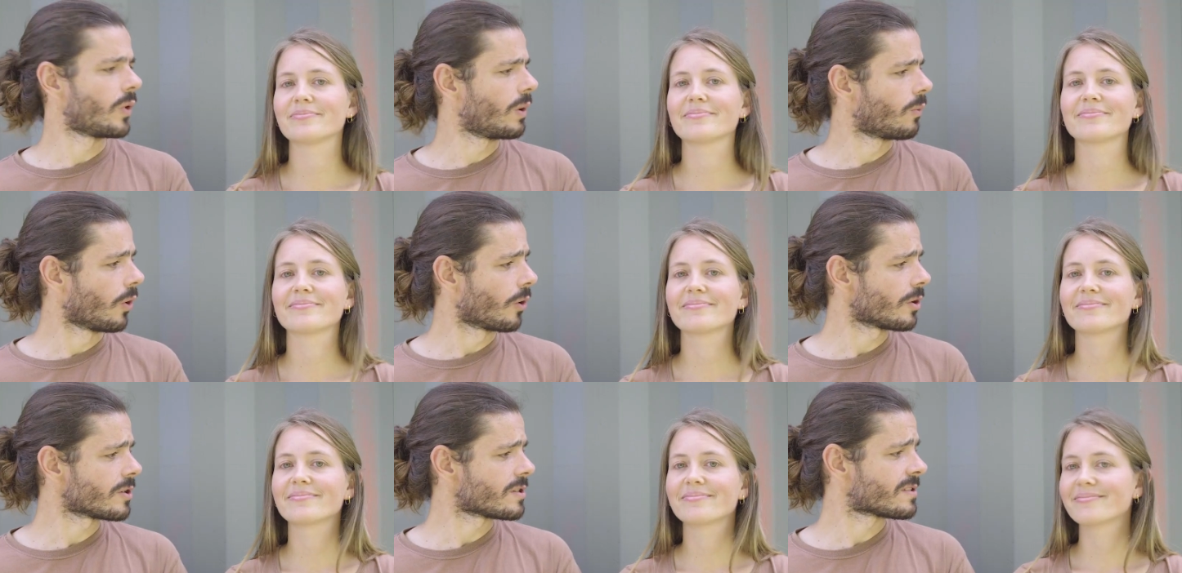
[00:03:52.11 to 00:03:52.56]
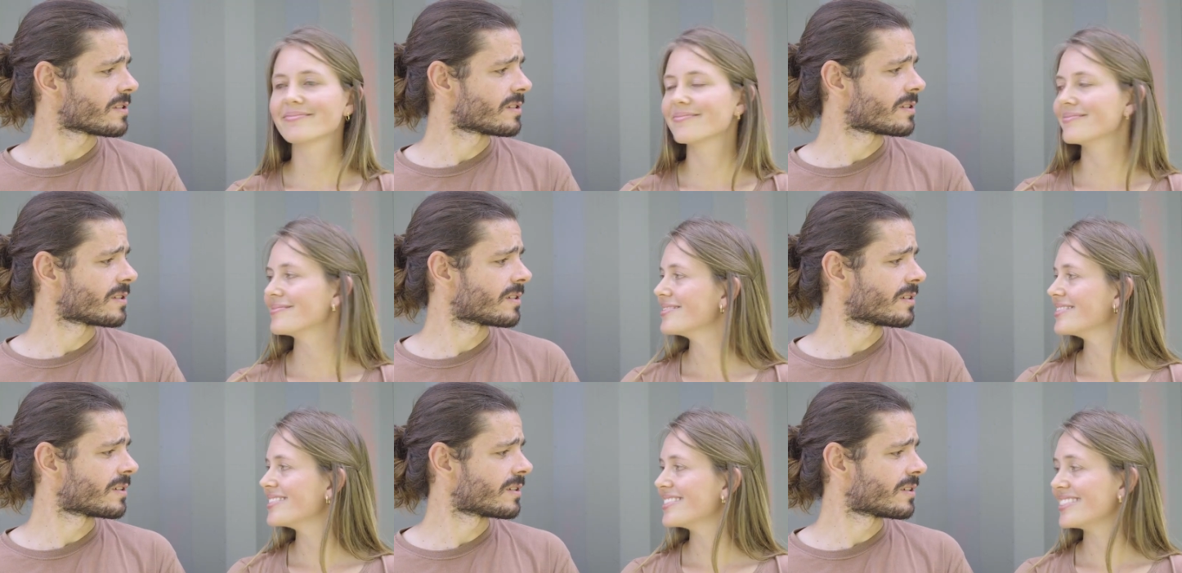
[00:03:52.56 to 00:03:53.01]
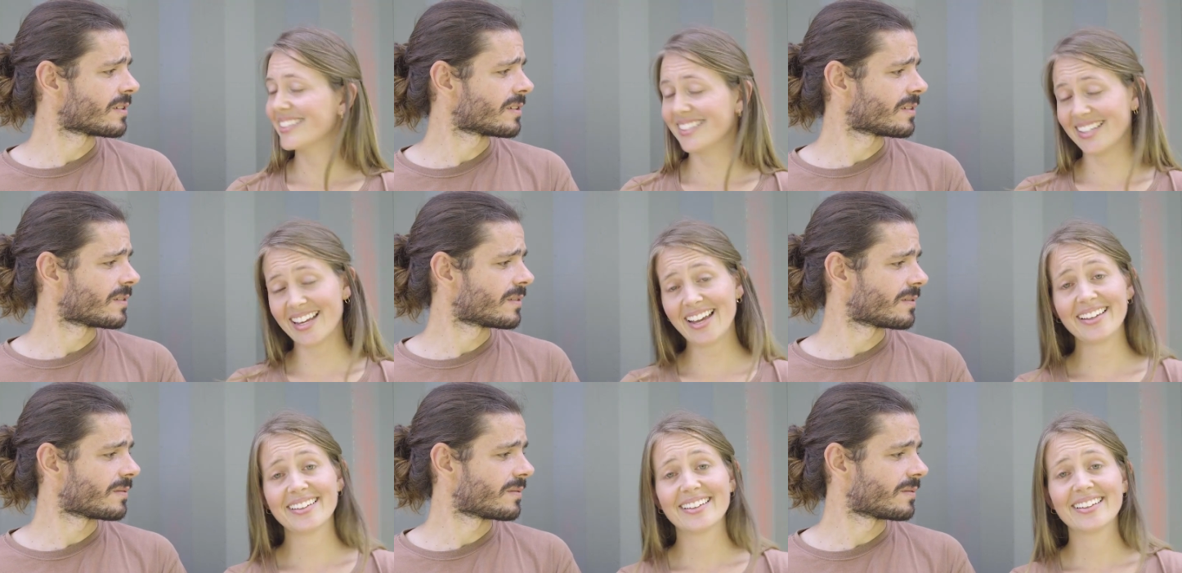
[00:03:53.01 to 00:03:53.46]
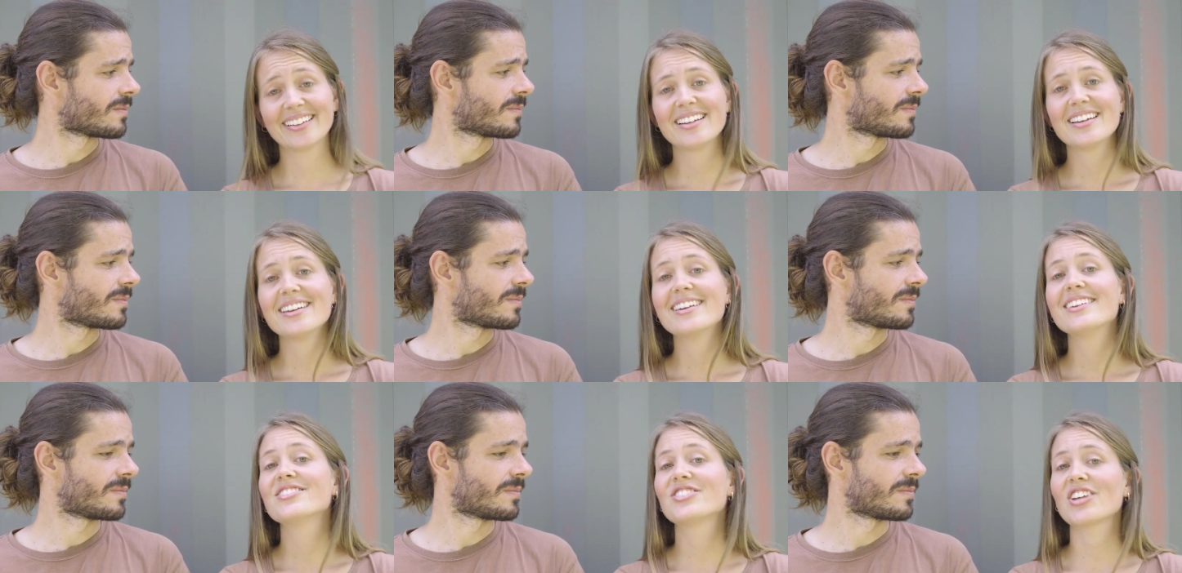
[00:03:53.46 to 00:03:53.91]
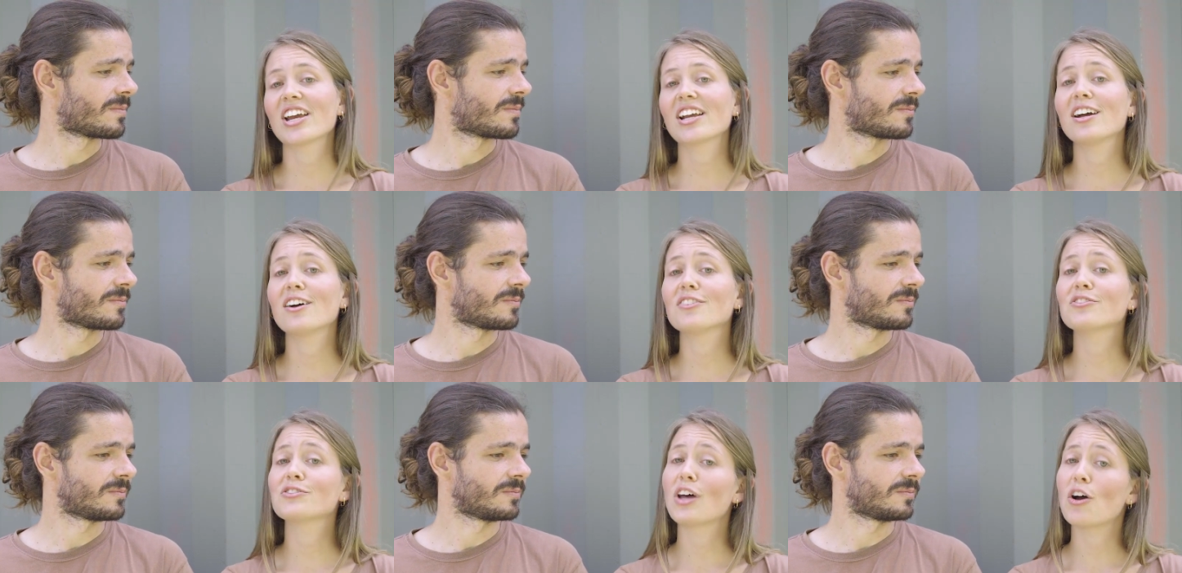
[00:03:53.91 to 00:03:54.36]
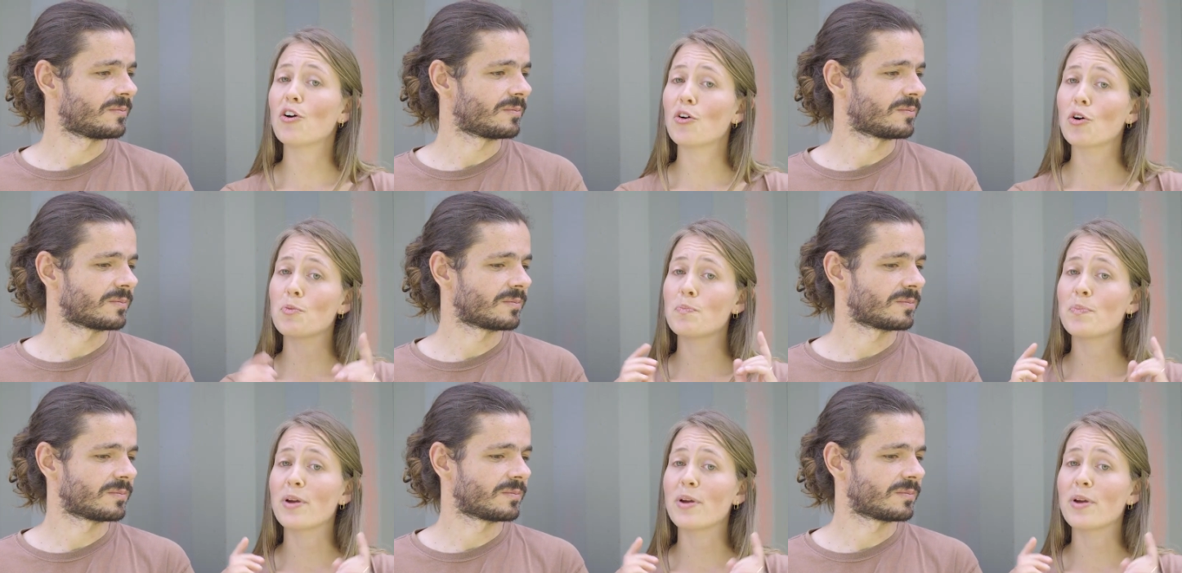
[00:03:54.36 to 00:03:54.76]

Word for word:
Speaker 1: Rewards?
Speaker 2: Yeah. Check out our